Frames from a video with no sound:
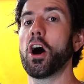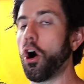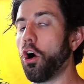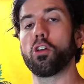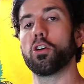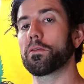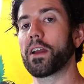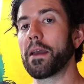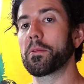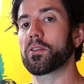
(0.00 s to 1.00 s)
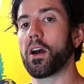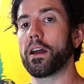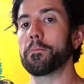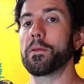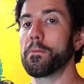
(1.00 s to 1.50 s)
all over
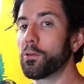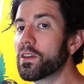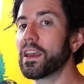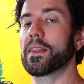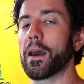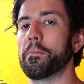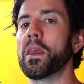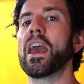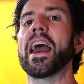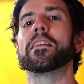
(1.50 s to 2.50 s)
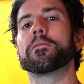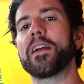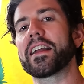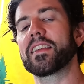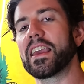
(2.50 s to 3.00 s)
Amazon and people get them. And in
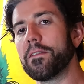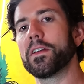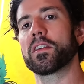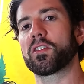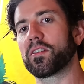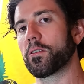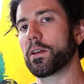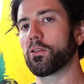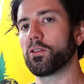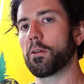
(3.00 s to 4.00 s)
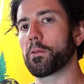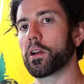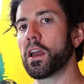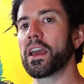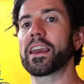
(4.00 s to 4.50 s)
fact, even the serial
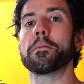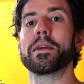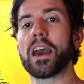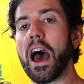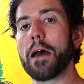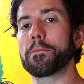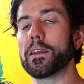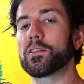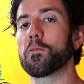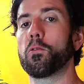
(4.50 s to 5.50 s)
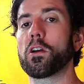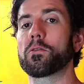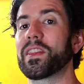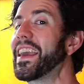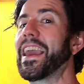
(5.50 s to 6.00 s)
number can be copied to the point
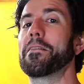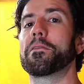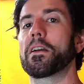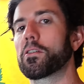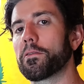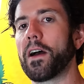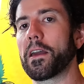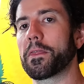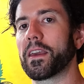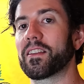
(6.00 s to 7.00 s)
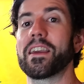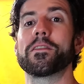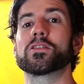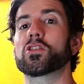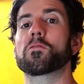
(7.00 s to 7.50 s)
where they can't verify things
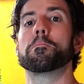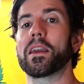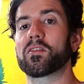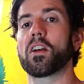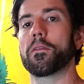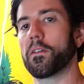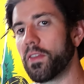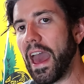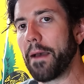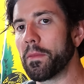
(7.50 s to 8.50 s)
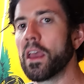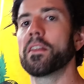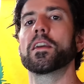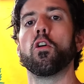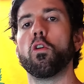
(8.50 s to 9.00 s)
even just based off of that.
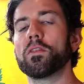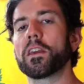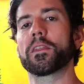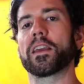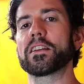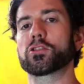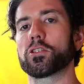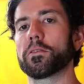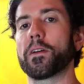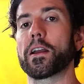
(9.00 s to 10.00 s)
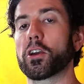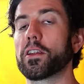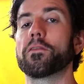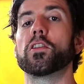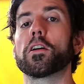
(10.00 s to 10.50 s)
The only thing that Surefire could
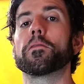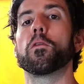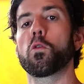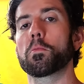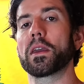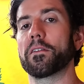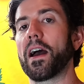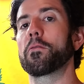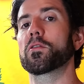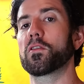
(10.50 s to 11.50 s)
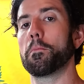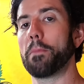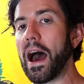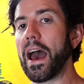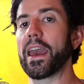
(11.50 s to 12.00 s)
have done for me if I was to
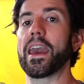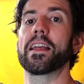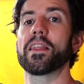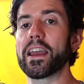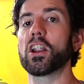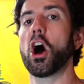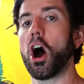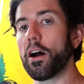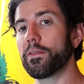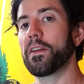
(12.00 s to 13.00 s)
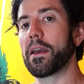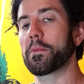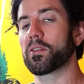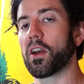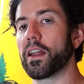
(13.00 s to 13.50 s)
buy a light off of
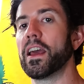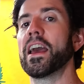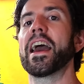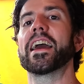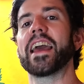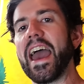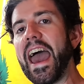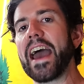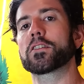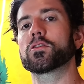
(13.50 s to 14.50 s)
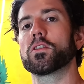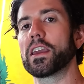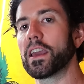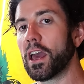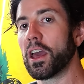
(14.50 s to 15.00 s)
Amazon and
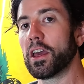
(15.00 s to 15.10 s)
actually